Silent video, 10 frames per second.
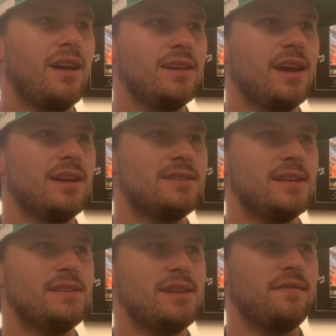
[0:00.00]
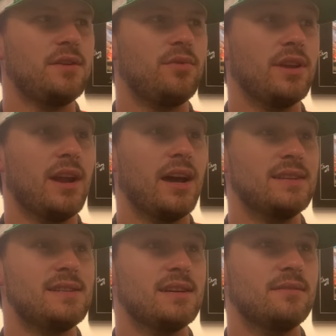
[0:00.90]
Yeah, it's definitely really
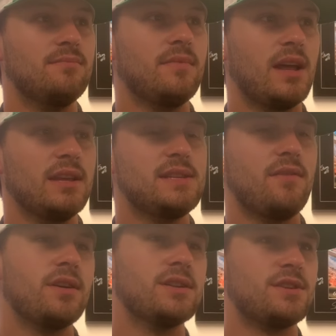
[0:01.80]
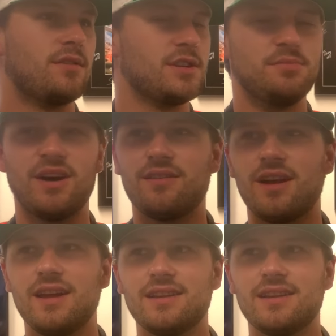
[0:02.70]
nice to at least have a good starting spot, right?